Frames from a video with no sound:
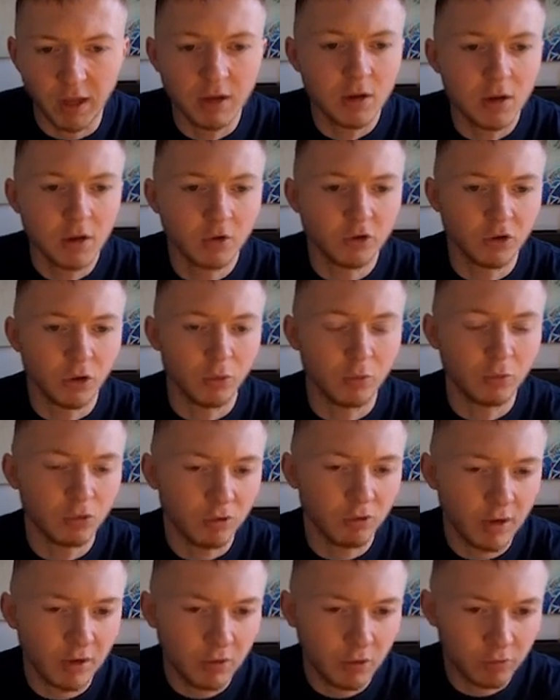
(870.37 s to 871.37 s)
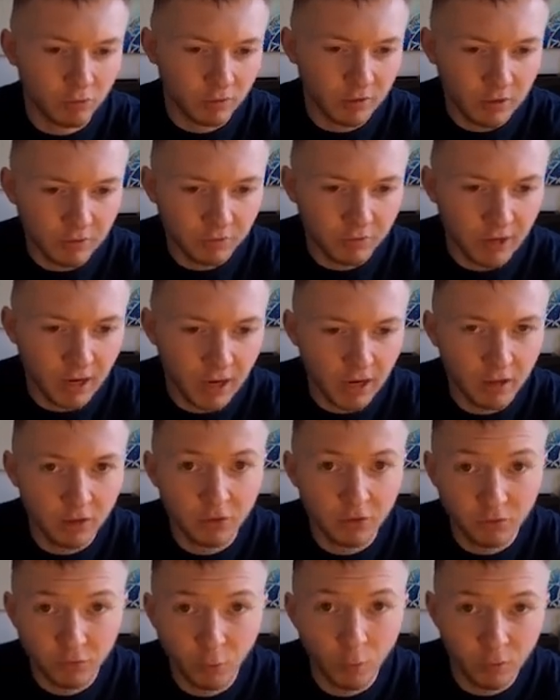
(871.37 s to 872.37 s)
So create 3 different ads
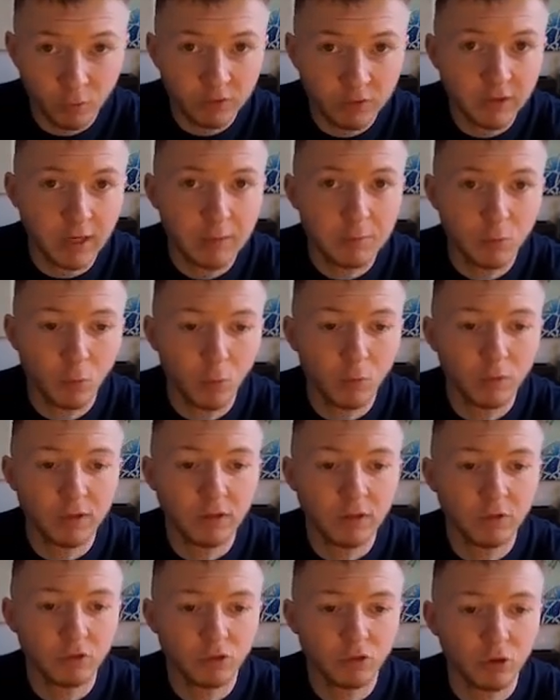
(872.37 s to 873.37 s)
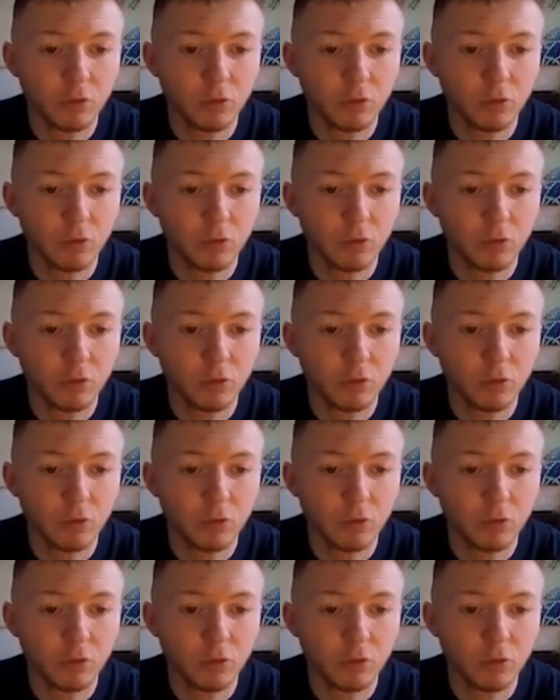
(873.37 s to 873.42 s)
for the same audience group.